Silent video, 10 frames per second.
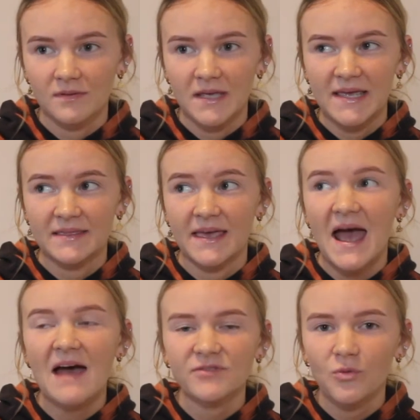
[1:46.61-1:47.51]
they
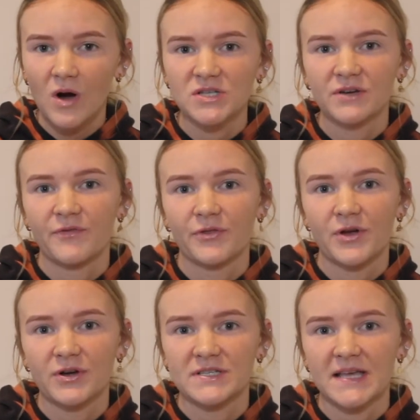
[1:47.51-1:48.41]
have to watch it for
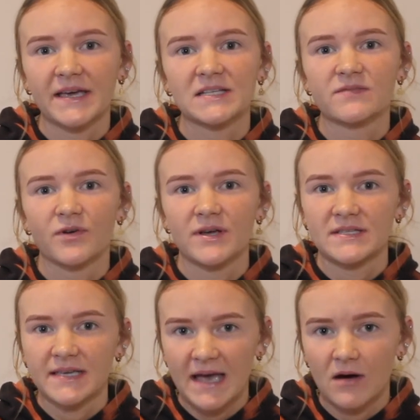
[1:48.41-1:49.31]
30 seconds for it
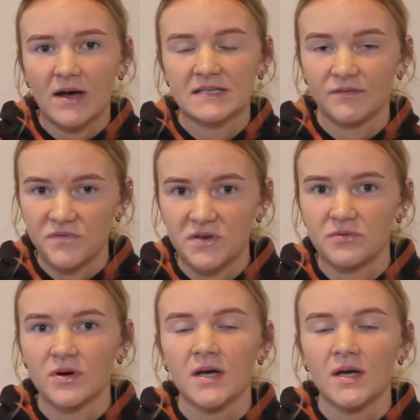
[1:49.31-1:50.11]
to count as a view.